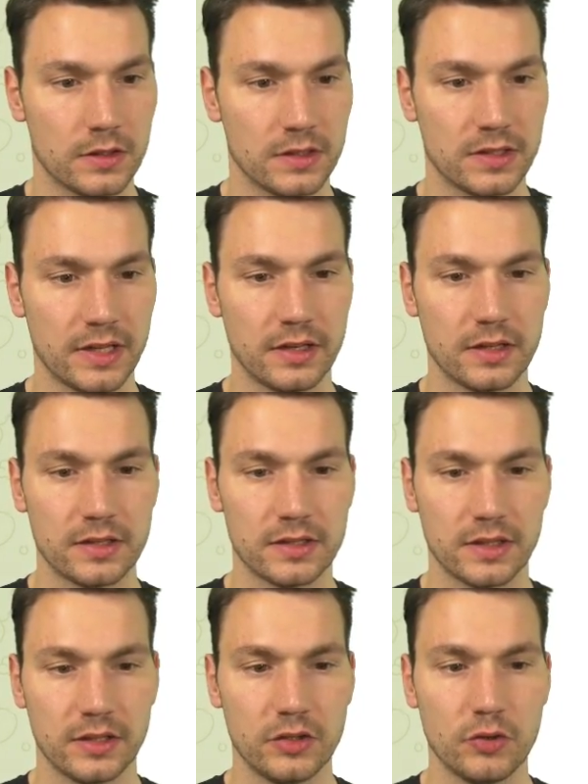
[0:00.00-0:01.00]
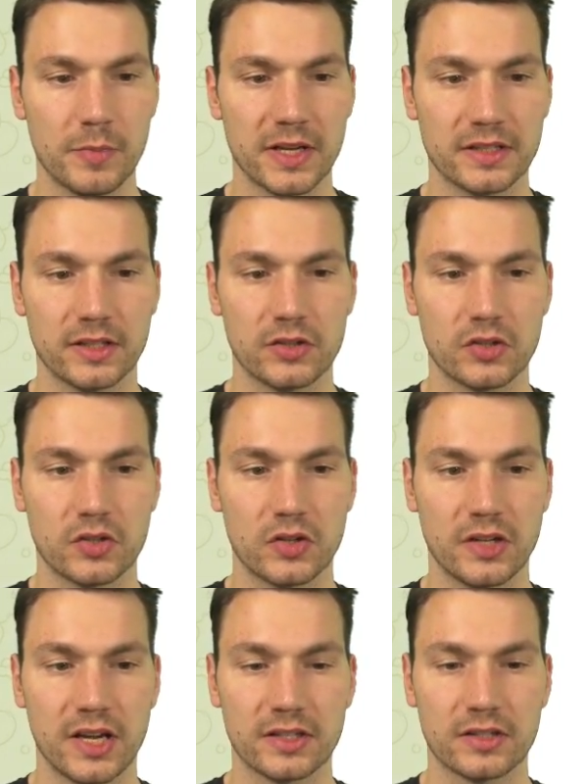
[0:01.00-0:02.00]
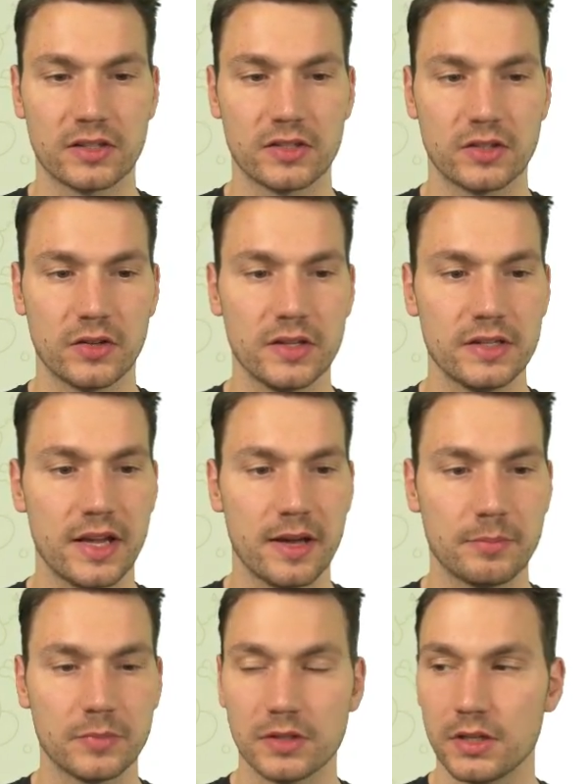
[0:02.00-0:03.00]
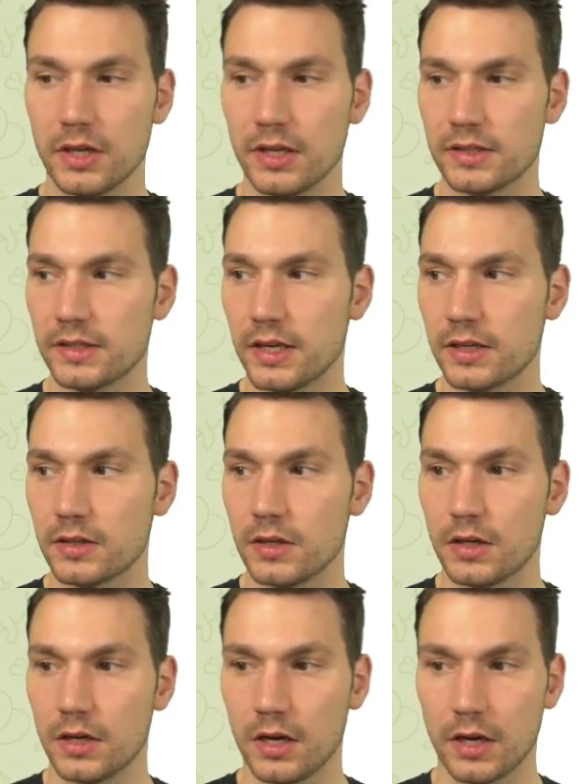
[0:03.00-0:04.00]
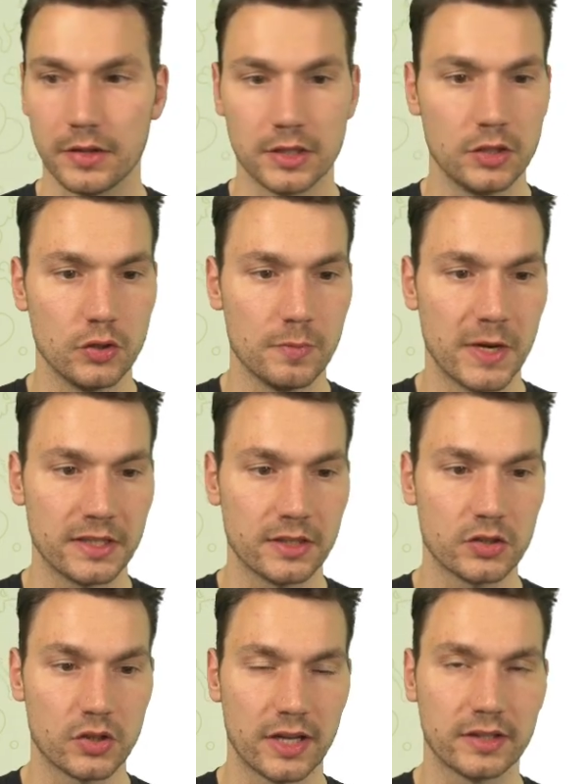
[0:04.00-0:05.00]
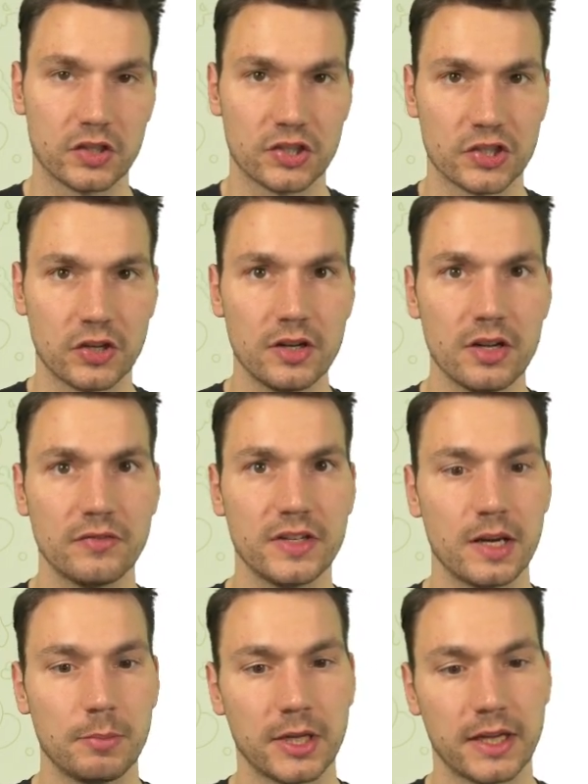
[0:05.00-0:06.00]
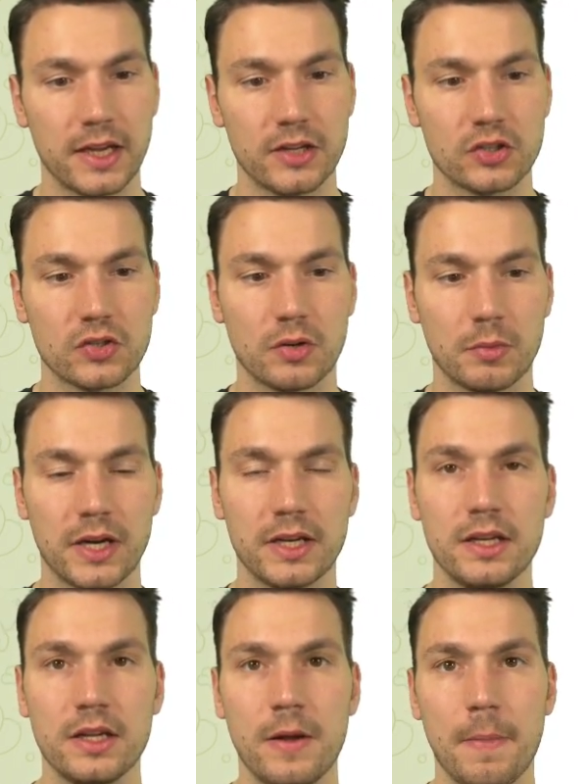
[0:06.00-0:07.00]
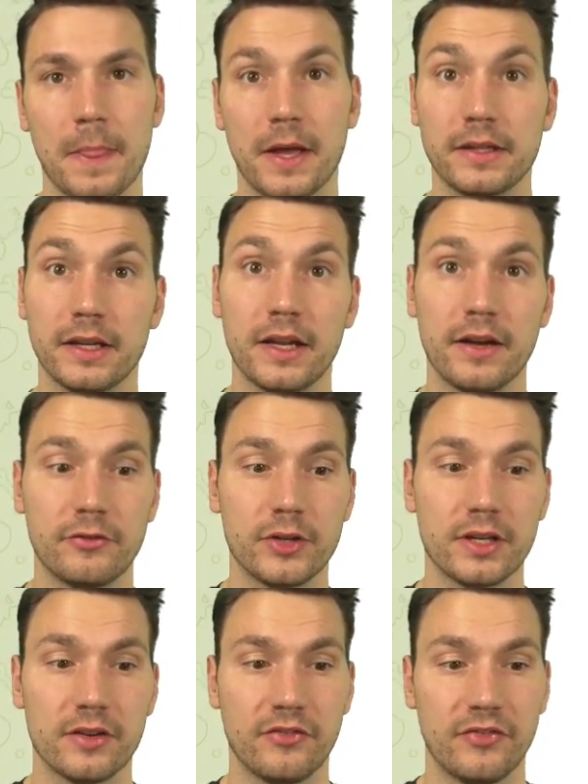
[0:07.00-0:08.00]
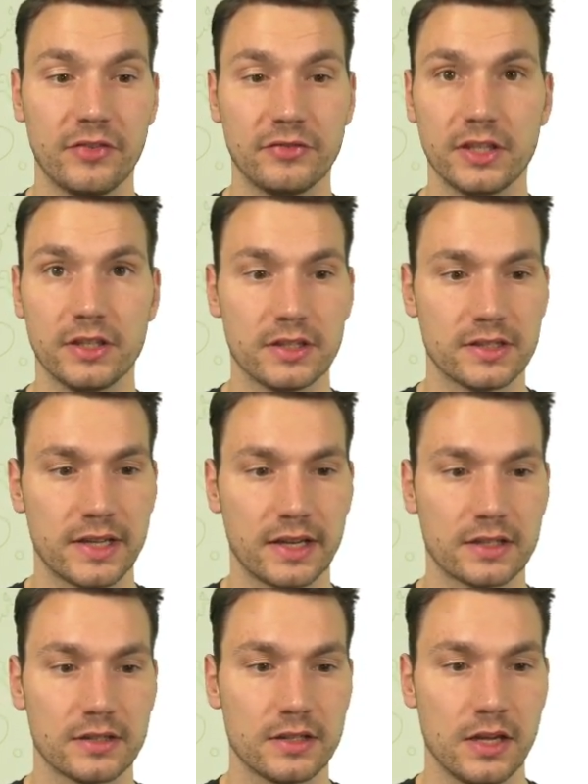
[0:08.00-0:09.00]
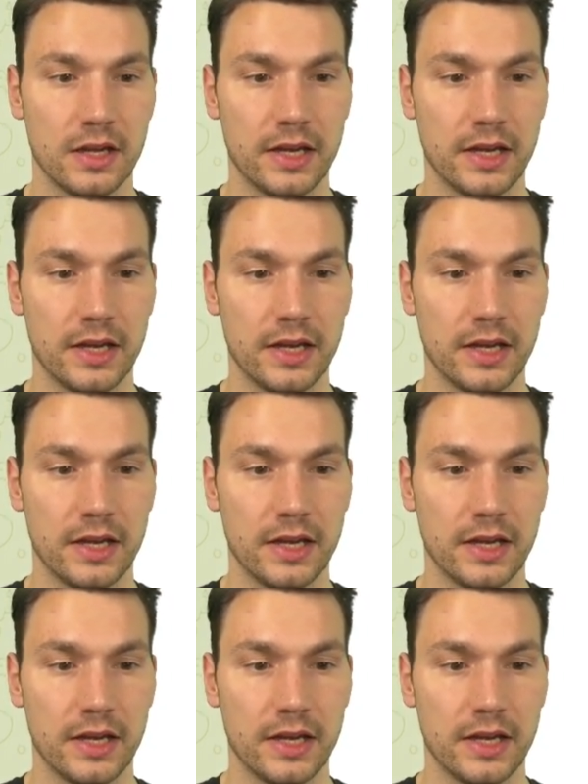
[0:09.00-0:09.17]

send us a new message. Yes, so this happened, it sent the new message at the start of the application already, and then every 15 seconds